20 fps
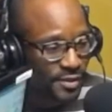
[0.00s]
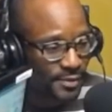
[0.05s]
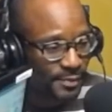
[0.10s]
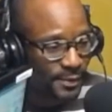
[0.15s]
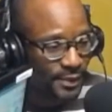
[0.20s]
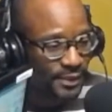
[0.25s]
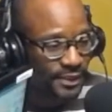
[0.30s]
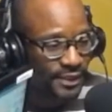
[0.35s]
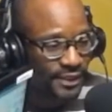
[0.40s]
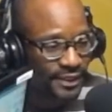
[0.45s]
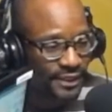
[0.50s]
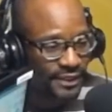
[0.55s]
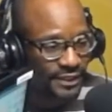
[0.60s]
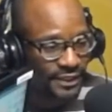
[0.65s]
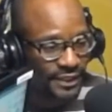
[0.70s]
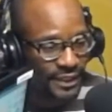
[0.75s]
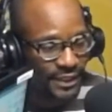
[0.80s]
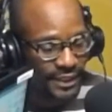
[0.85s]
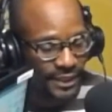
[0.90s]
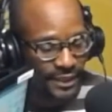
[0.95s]
book,
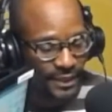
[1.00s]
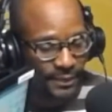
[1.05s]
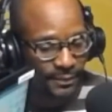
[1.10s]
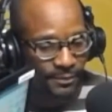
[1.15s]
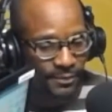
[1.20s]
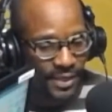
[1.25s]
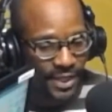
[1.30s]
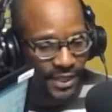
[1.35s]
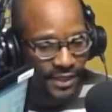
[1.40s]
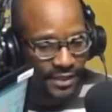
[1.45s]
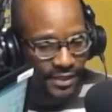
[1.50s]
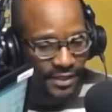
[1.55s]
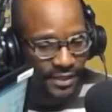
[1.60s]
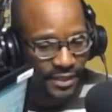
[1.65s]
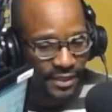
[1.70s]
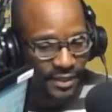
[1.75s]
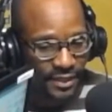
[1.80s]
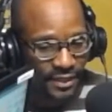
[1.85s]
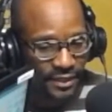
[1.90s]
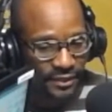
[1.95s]
and
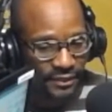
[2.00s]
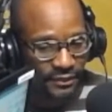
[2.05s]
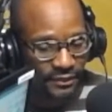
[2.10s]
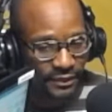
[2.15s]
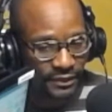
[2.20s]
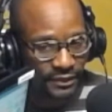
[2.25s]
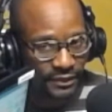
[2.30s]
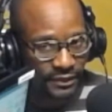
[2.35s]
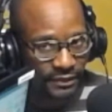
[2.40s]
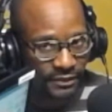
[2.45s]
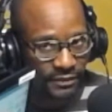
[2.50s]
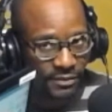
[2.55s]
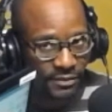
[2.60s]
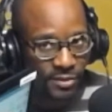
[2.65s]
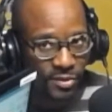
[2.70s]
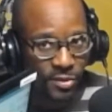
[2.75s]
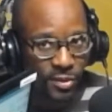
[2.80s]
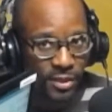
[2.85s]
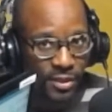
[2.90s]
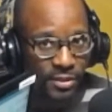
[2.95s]
it's a
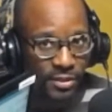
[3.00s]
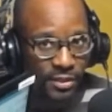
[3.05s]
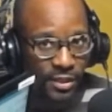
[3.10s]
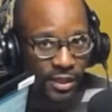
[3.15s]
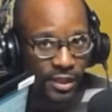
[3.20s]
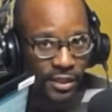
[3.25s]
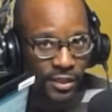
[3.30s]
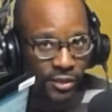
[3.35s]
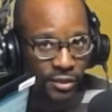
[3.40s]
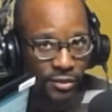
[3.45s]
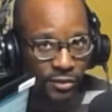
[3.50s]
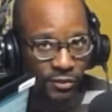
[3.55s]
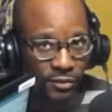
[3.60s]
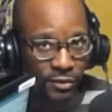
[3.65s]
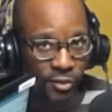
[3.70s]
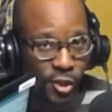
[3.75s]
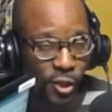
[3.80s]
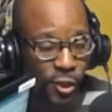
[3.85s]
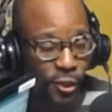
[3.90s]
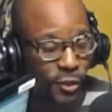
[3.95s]
sort of
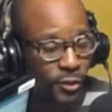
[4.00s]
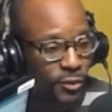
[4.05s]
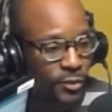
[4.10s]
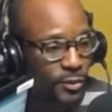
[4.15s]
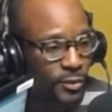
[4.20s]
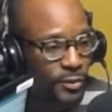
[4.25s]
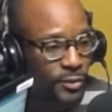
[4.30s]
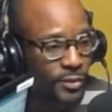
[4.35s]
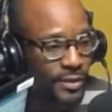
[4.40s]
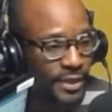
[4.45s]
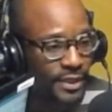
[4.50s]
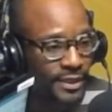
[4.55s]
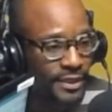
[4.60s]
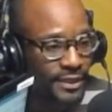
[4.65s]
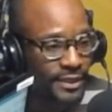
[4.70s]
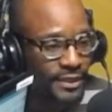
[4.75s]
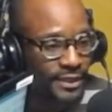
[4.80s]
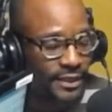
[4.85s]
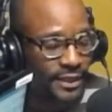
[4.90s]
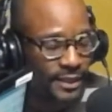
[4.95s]
journal through
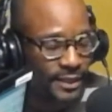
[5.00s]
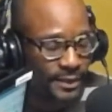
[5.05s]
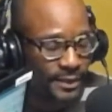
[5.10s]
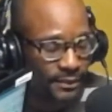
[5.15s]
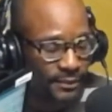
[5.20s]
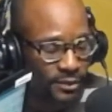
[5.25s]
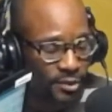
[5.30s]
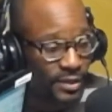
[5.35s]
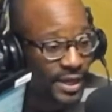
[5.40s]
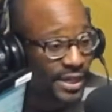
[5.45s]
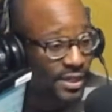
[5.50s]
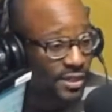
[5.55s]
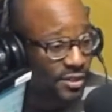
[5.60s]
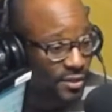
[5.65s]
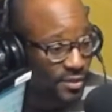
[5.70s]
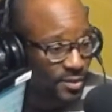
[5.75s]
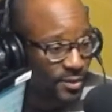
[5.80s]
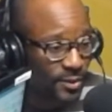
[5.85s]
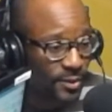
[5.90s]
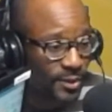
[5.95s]
the
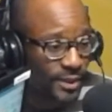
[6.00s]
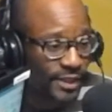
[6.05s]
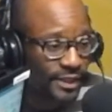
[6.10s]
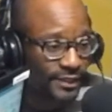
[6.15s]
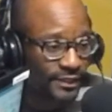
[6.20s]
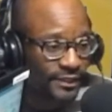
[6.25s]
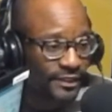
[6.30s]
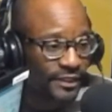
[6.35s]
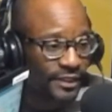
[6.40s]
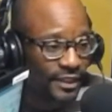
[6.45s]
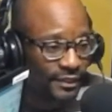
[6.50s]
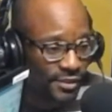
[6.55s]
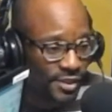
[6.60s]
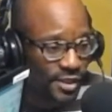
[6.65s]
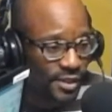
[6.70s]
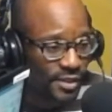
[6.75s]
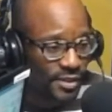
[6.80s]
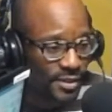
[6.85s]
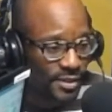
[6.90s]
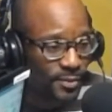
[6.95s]
creation story of
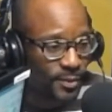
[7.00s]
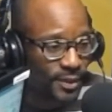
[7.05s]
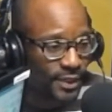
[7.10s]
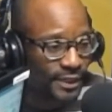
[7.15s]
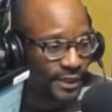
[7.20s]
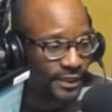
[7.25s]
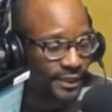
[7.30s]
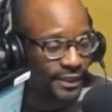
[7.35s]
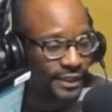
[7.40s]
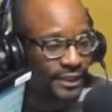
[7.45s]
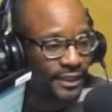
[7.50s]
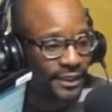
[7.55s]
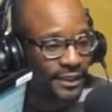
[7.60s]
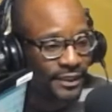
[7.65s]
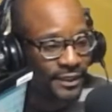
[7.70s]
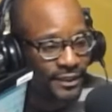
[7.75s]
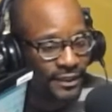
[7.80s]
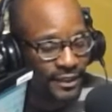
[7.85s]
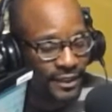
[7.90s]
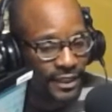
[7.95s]
Genesis 1,
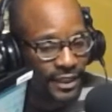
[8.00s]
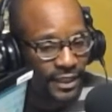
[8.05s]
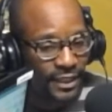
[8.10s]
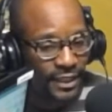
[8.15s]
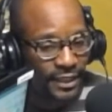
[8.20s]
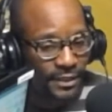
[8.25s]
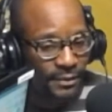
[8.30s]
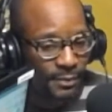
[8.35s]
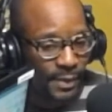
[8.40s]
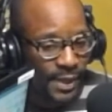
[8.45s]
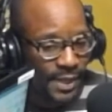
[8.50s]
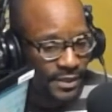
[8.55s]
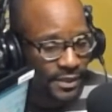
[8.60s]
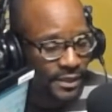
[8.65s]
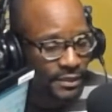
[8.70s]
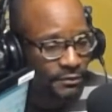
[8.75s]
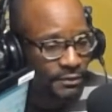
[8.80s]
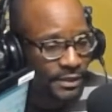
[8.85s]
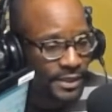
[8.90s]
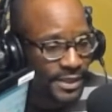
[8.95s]
and
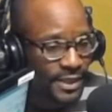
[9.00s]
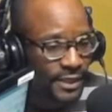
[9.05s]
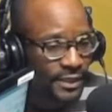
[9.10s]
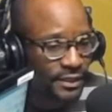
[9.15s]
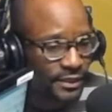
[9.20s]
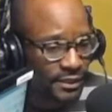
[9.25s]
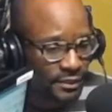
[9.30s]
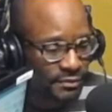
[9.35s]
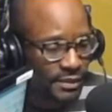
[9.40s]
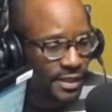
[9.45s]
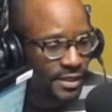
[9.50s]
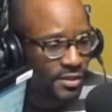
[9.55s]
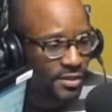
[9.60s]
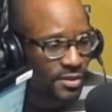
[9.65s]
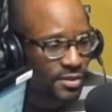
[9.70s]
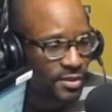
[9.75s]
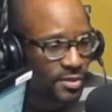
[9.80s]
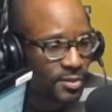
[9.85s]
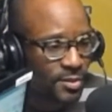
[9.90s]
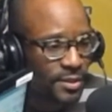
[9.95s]
basically retelling the
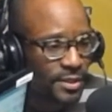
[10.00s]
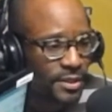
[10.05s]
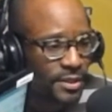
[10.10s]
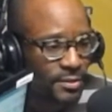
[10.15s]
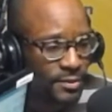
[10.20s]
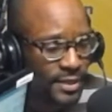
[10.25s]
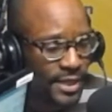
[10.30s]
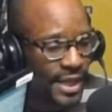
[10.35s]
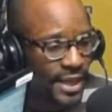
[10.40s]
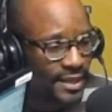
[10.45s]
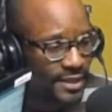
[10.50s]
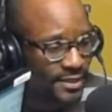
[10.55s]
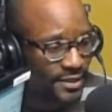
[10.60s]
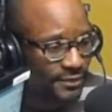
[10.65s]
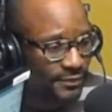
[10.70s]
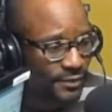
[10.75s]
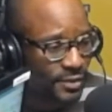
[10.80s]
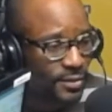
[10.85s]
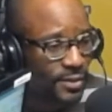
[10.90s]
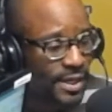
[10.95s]
creation story through the eyes
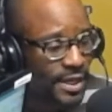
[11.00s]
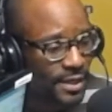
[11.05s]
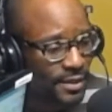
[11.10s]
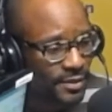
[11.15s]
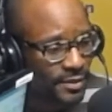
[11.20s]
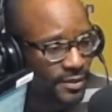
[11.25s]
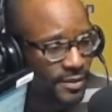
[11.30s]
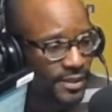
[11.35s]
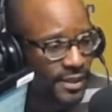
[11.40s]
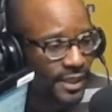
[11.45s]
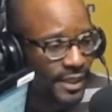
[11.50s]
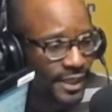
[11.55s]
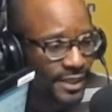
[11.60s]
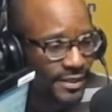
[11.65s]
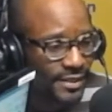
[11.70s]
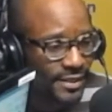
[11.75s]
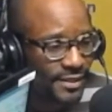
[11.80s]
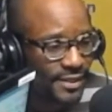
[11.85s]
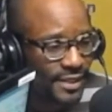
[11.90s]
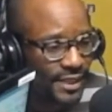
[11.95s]
of two characters,
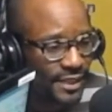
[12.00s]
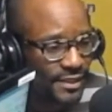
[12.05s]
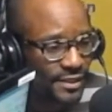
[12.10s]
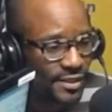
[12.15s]
Alexis and